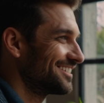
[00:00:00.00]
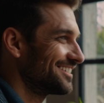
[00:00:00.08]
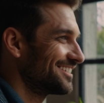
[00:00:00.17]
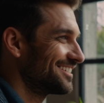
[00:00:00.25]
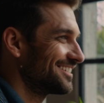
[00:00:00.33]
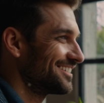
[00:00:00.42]

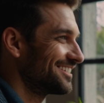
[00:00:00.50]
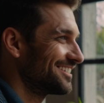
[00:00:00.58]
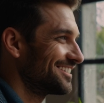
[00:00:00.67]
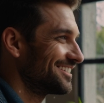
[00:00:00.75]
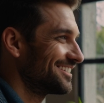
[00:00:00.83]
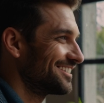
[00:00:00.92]

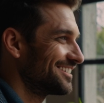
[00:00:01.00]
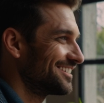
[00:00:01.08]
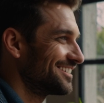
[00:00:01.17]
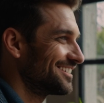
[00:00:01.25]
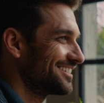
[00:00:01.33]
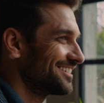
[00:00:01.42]

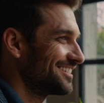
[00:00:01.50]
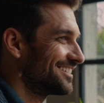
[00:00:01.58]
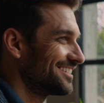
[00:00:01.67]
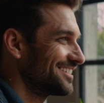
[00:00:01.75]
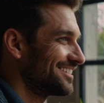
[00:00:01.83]
Nothing is said.